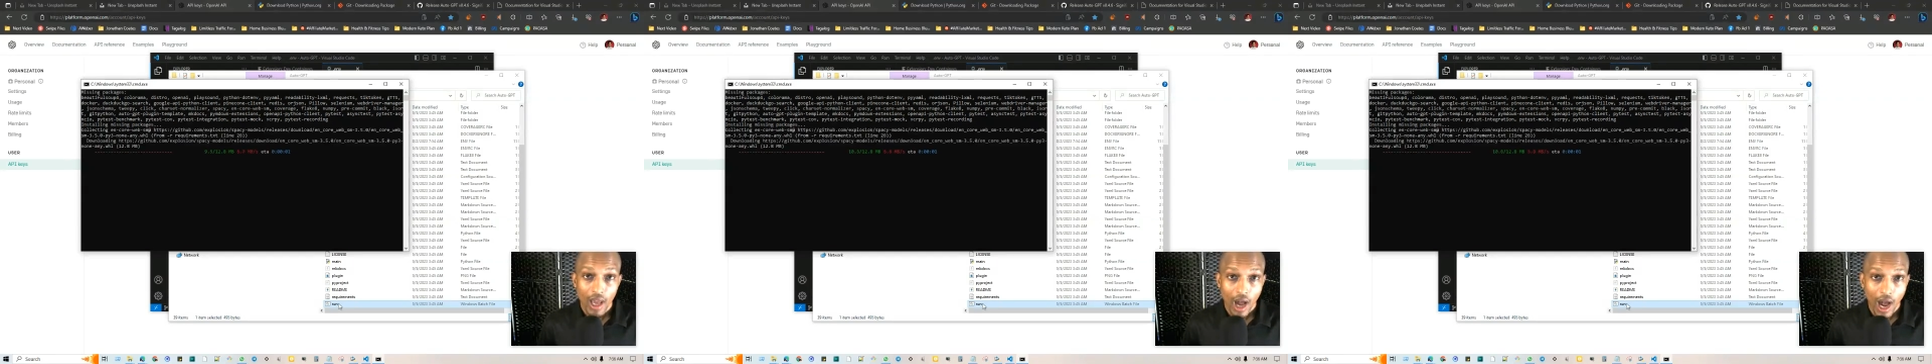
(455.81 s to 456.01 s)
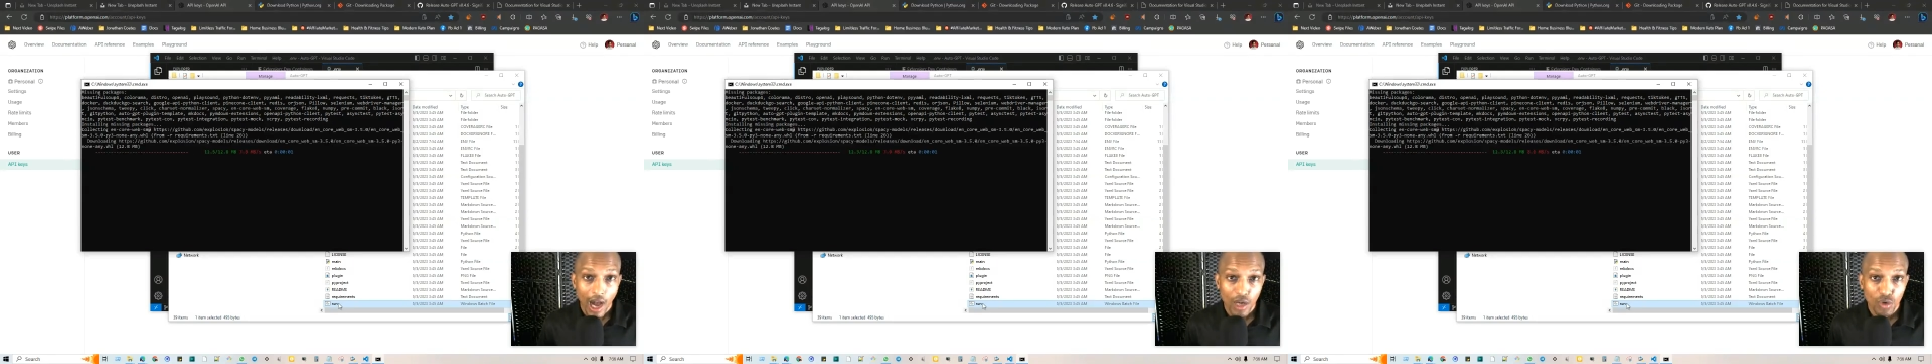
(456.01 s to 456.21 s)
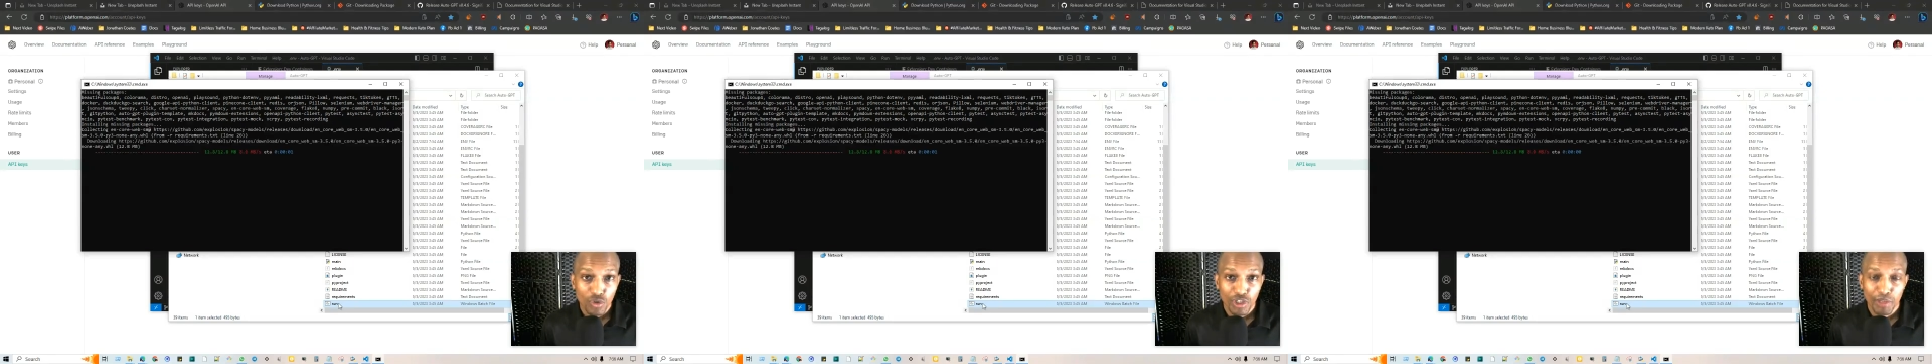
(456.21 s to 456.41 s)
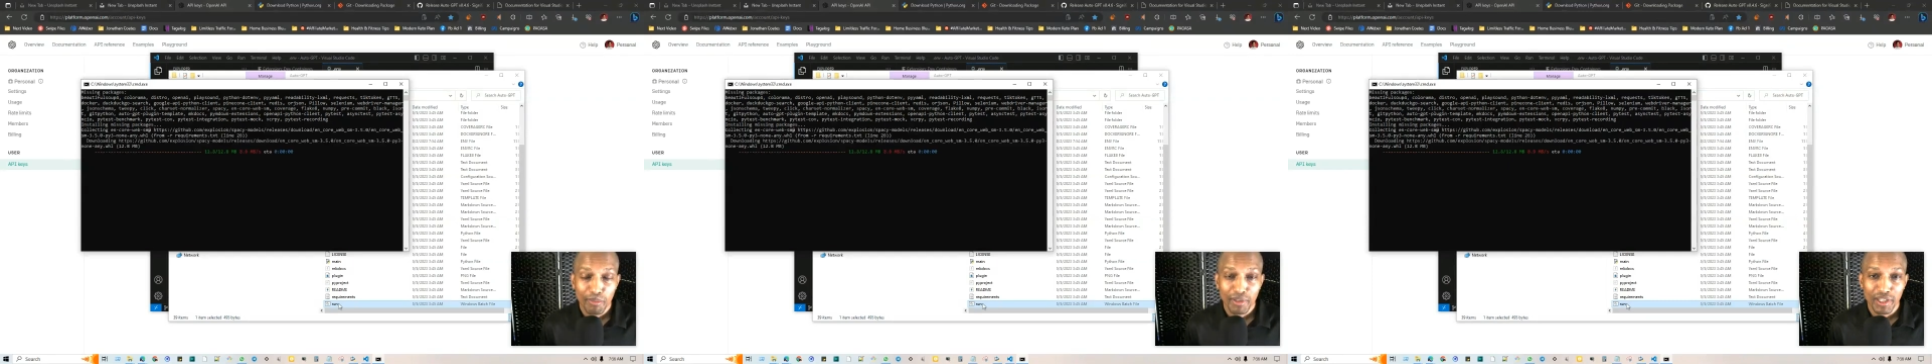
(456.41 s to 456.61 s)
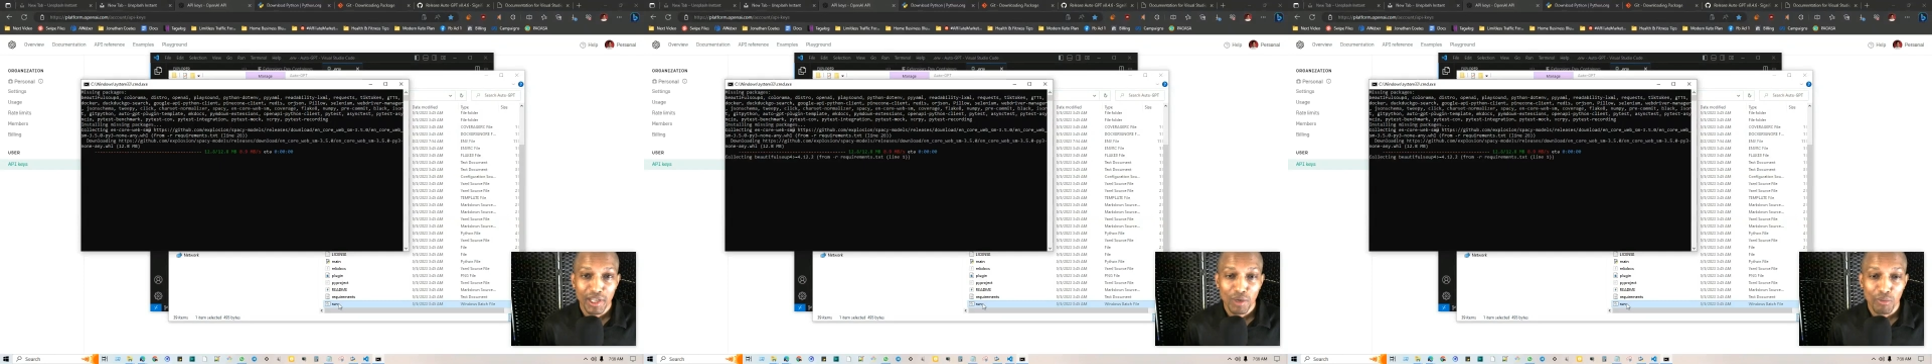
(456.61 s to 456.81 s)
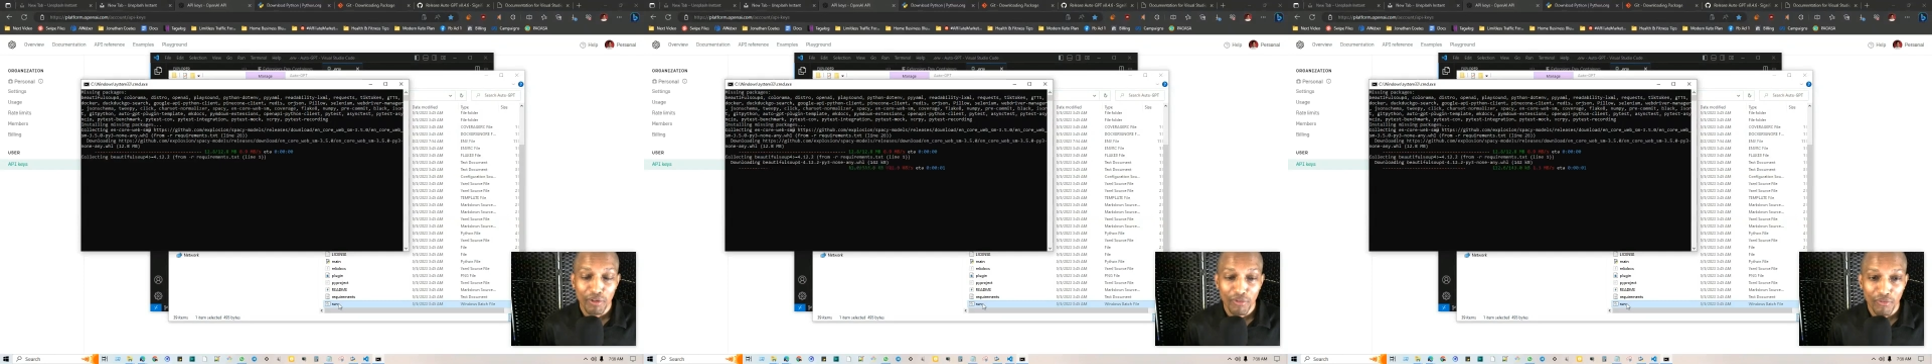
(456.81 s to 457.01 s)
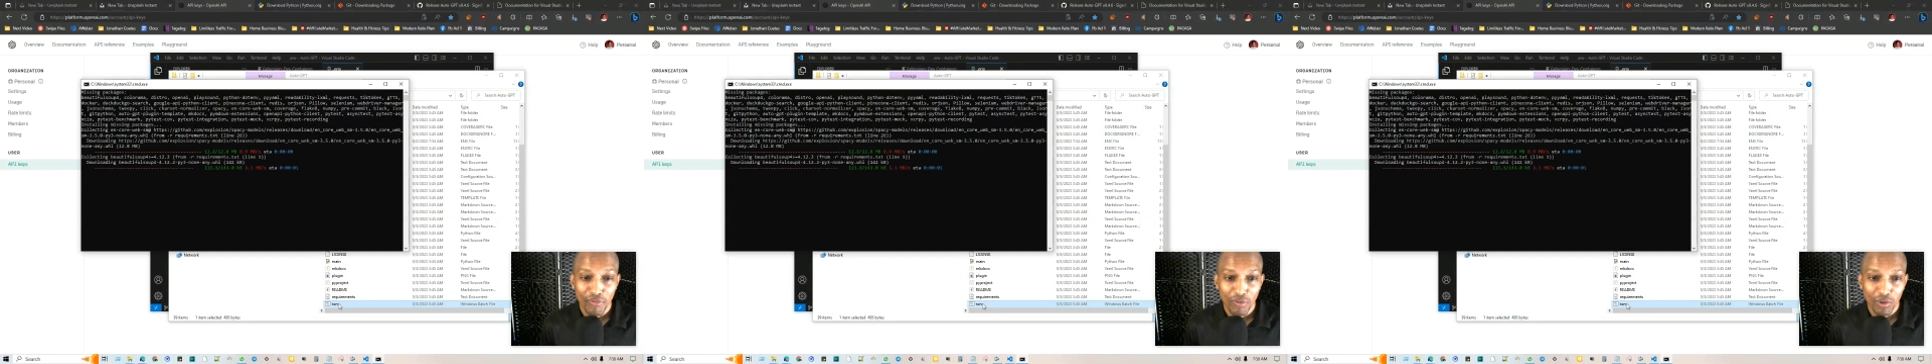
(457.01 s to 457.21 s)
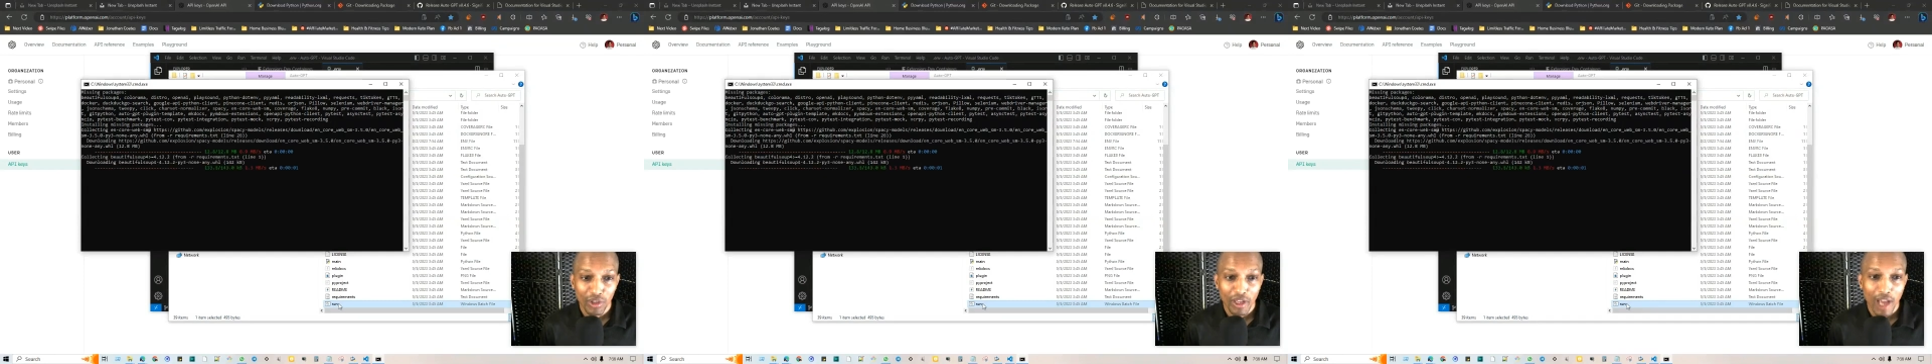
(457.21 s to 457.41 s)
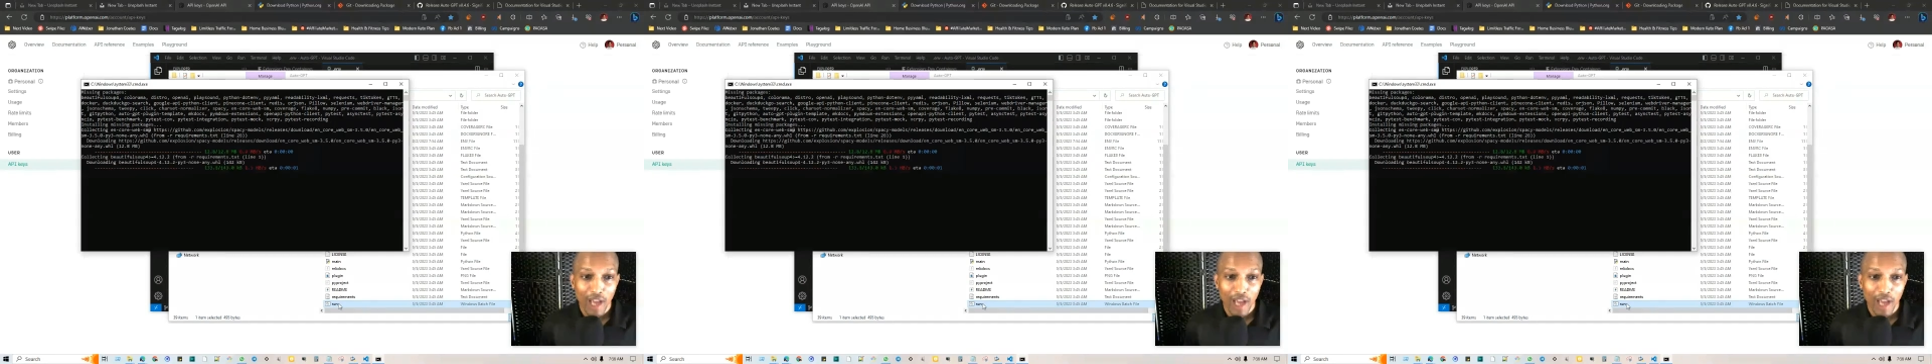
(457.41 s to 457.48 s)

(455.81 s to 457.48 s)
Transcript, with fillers: AutoGPT will be fully